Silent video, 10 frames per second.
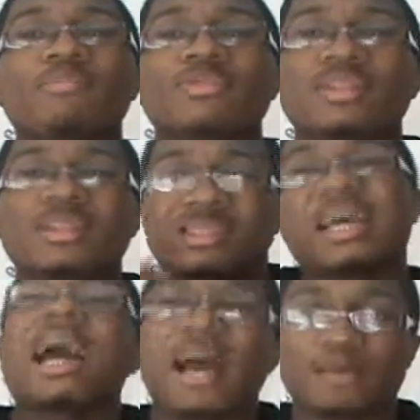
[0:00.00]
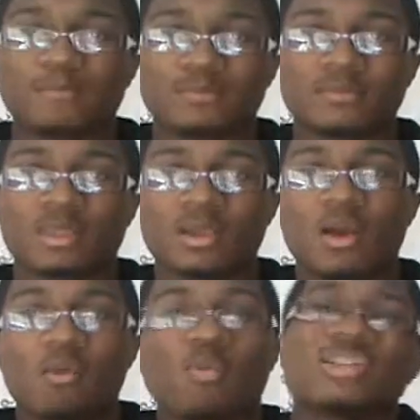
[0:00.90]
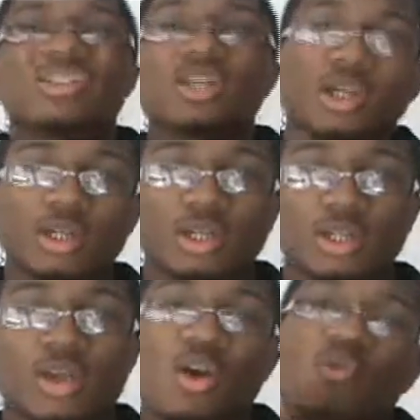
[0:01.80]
represent time. What's good?